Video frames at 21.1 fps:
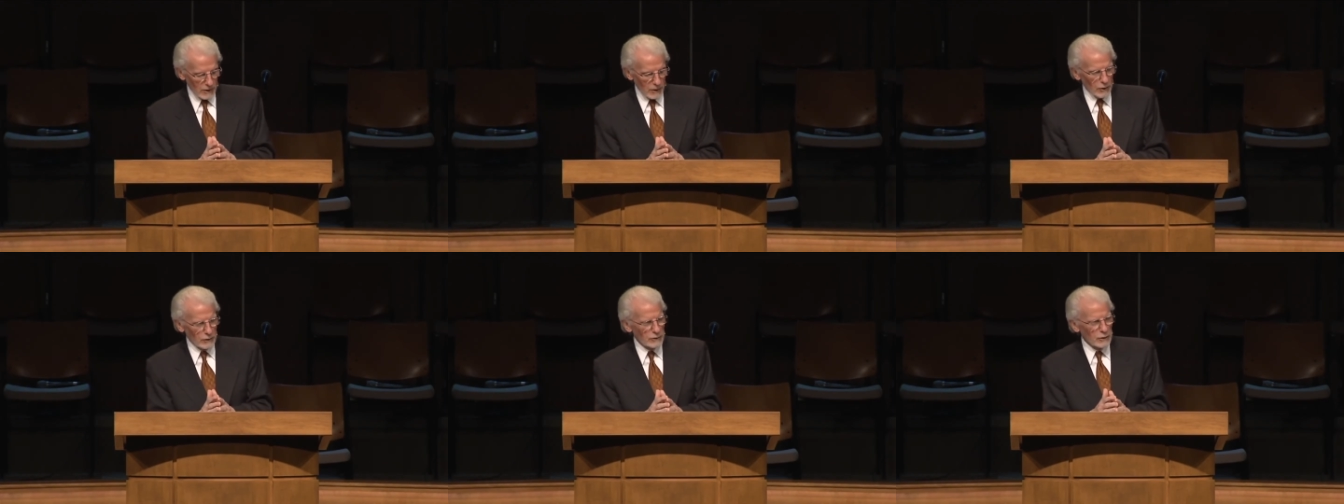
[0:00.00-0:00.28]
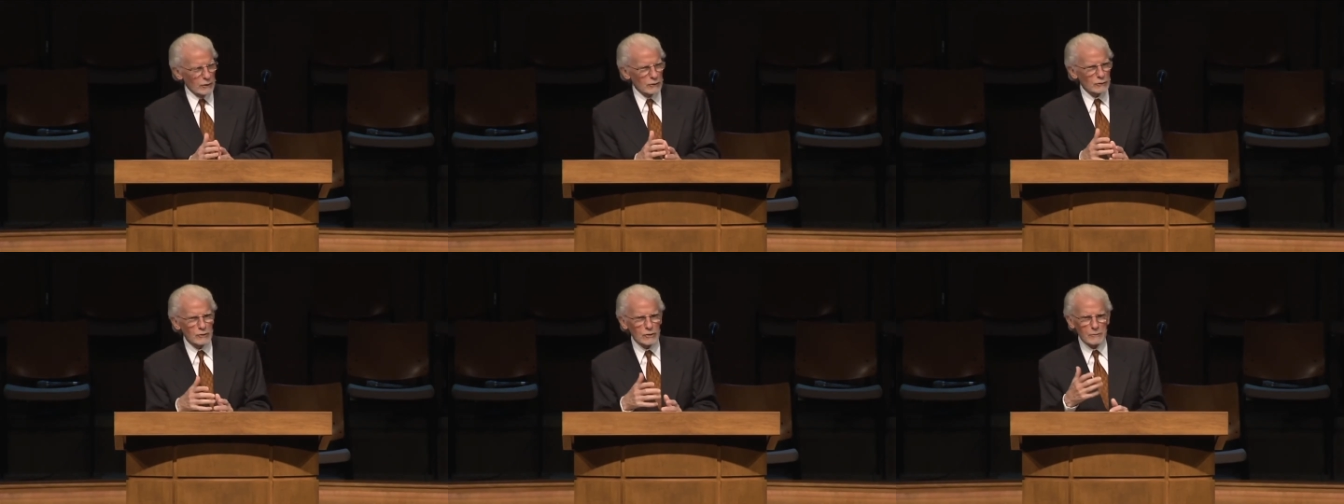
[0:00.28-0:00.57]
are
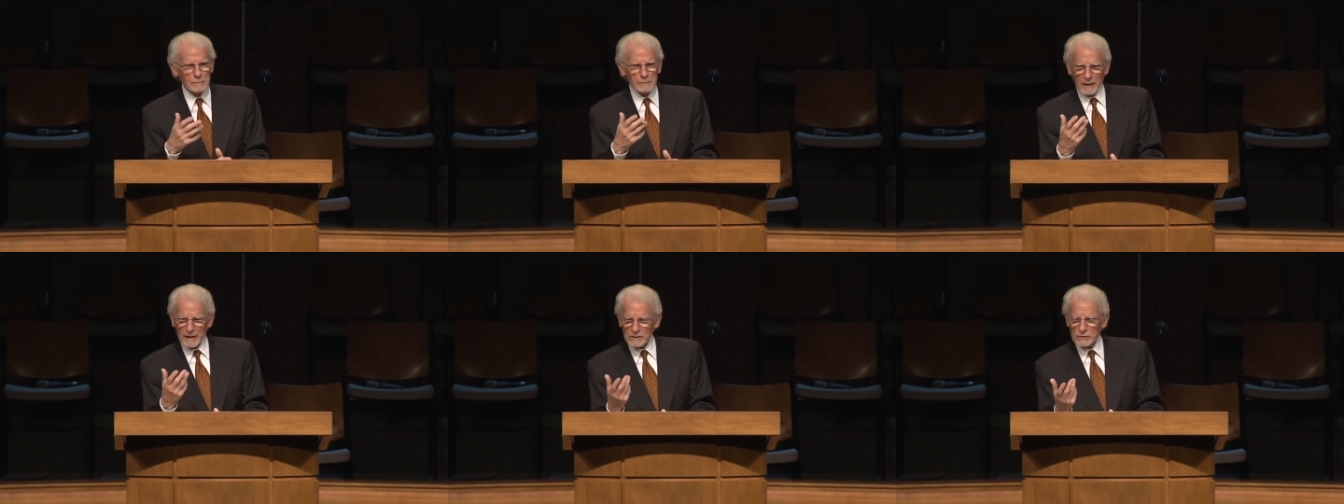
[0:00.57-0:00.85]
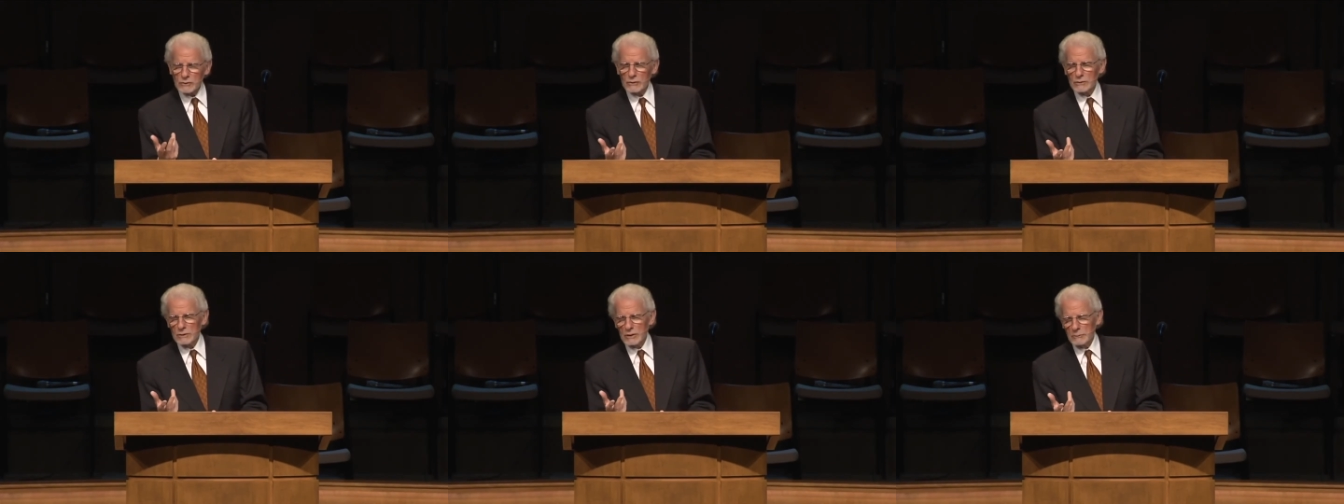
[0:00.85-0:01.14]
those
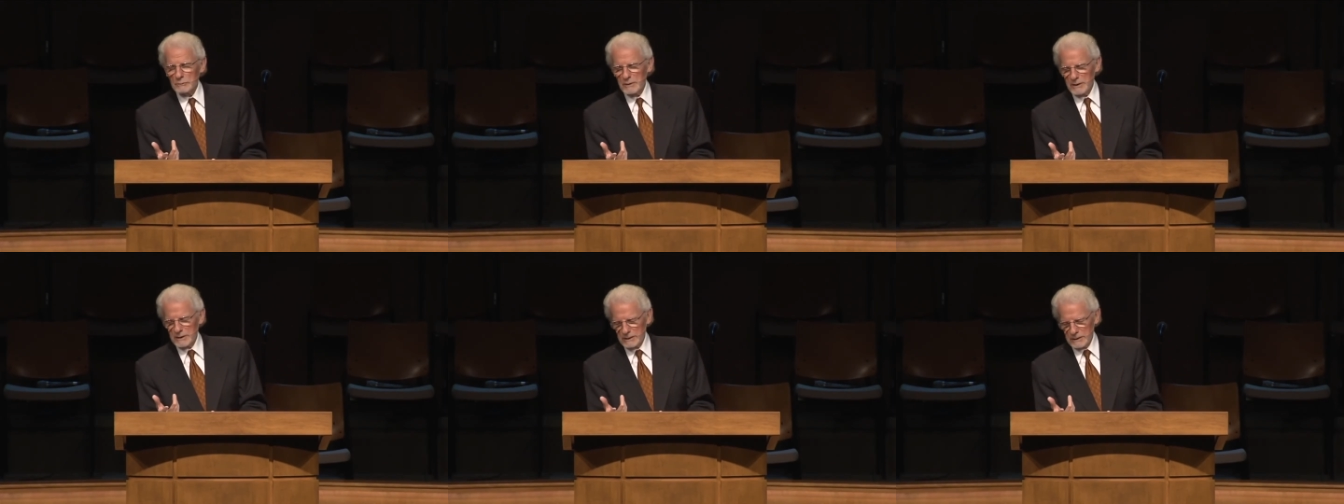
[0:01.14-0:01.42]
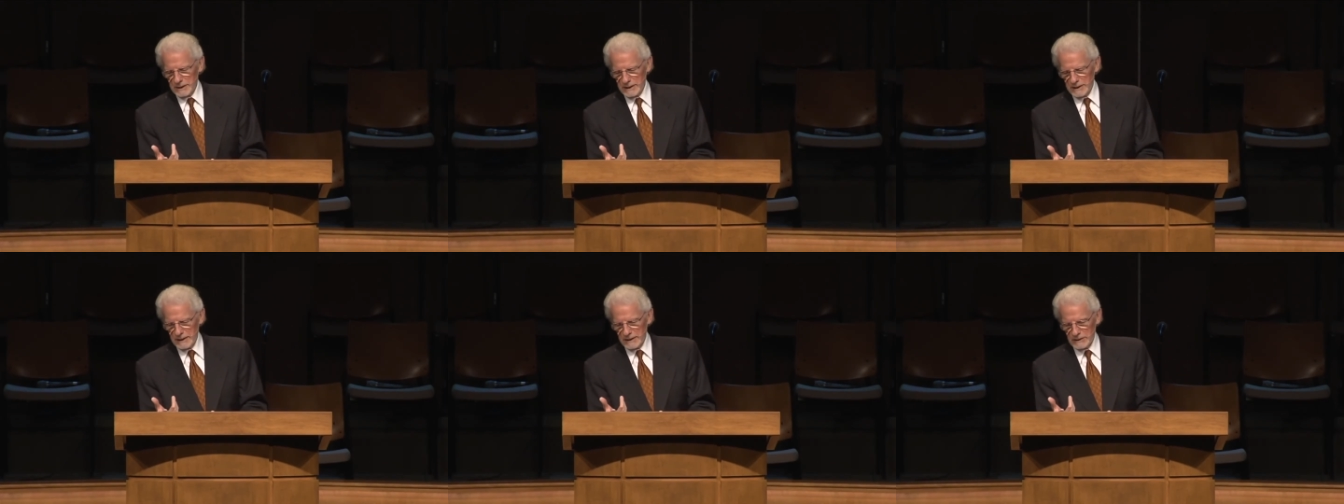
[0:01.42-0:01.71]
special
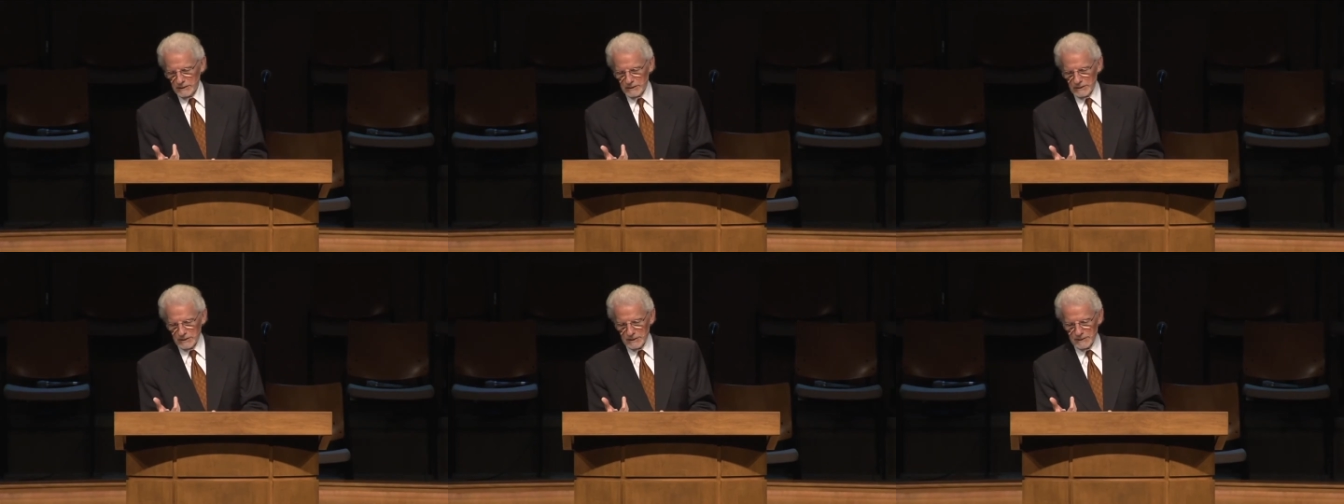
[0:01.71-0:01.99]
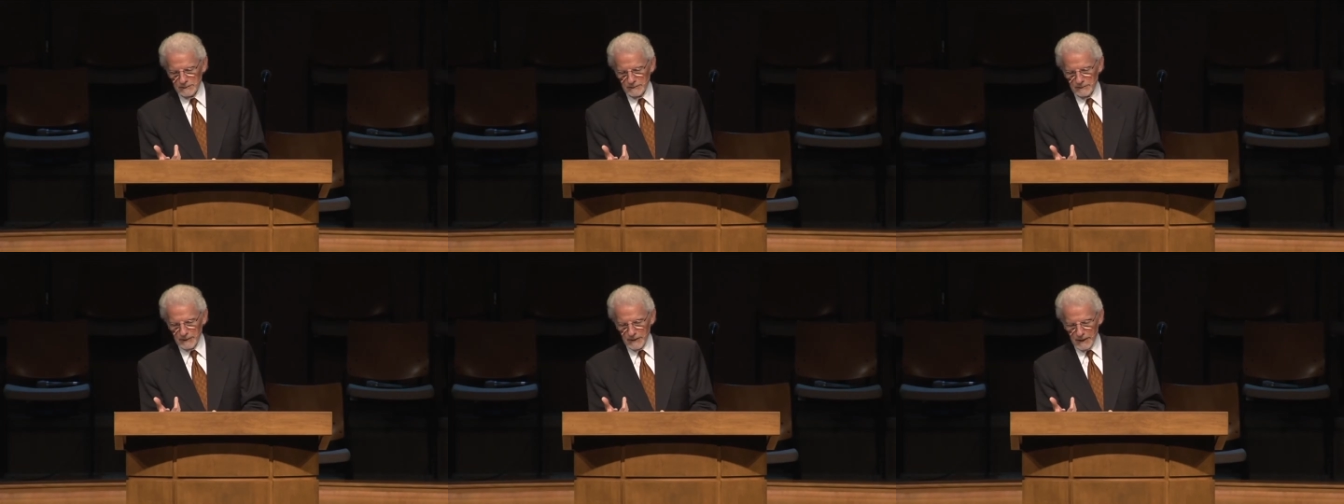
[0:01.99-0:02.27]

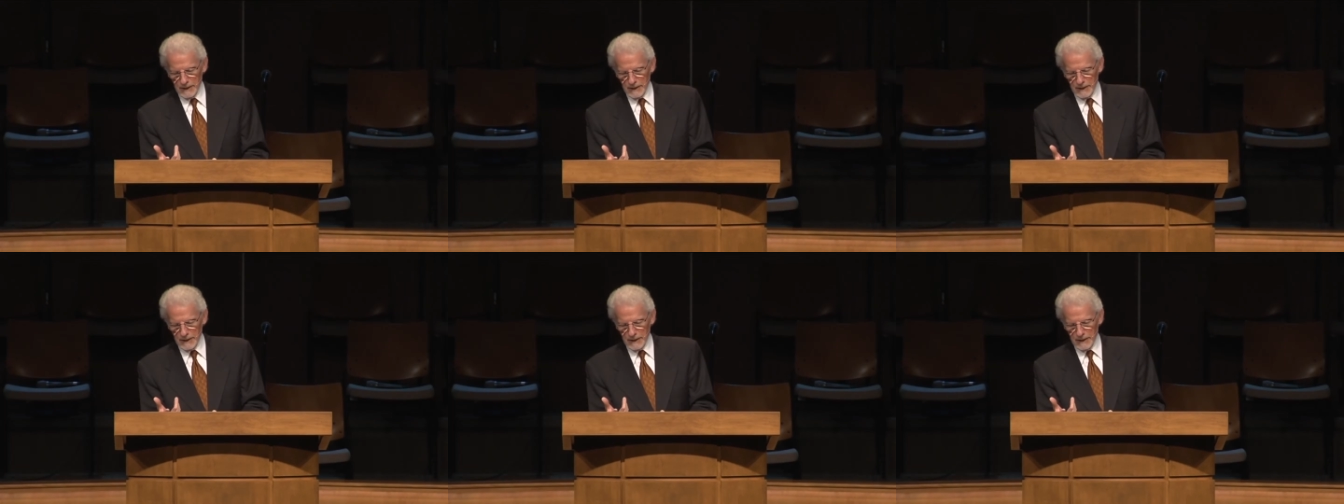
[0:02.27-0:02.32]
abilities